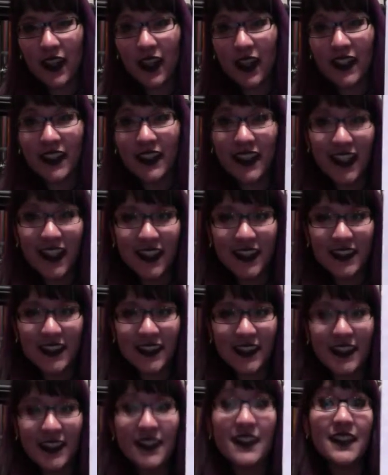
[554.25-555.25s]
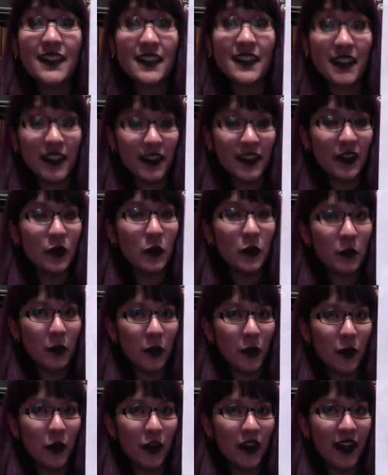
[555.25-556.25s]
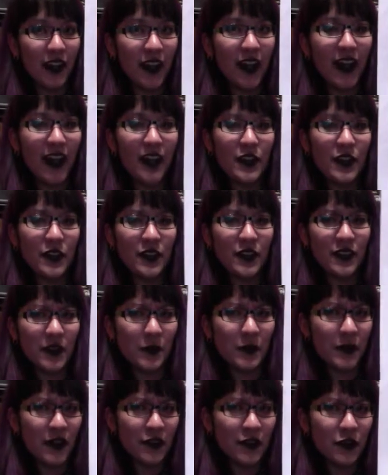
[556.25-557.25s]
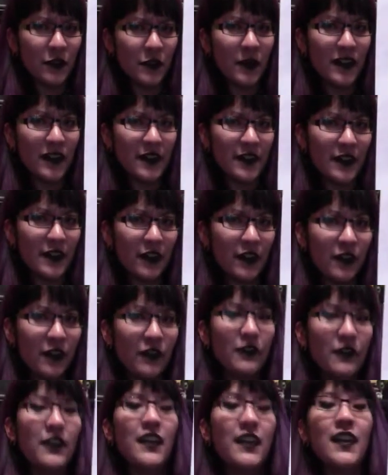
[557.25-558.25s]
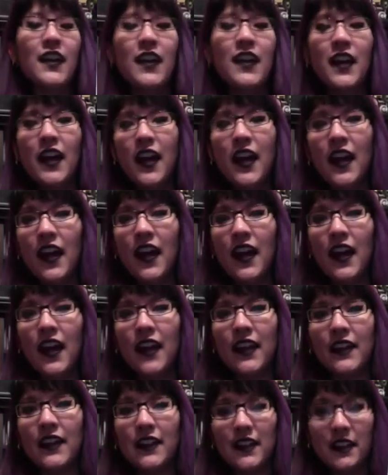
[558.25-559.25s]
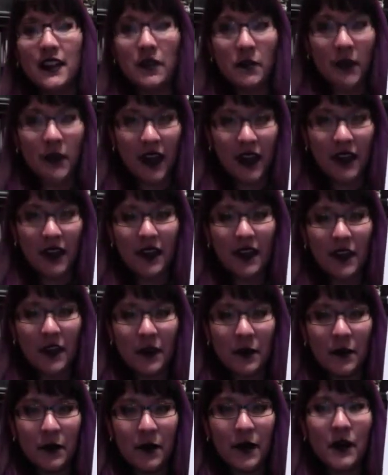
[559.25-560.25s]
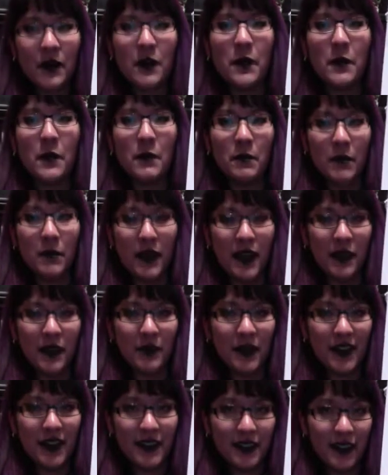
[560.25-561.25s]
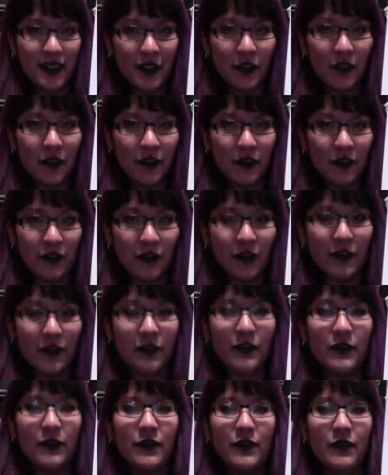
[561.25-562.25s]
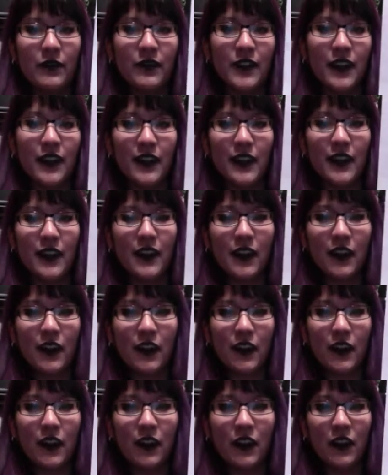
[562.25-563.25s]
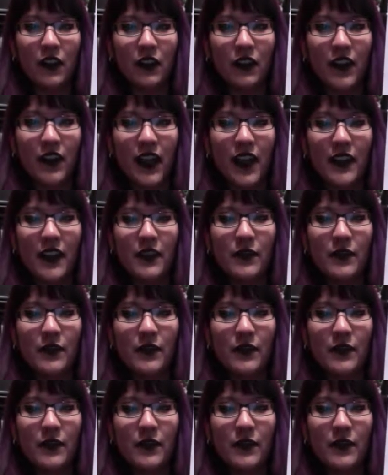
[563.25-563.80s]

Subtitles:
yes, this is a little boy. I took the picture myself. I did the makeup by myself. All of that.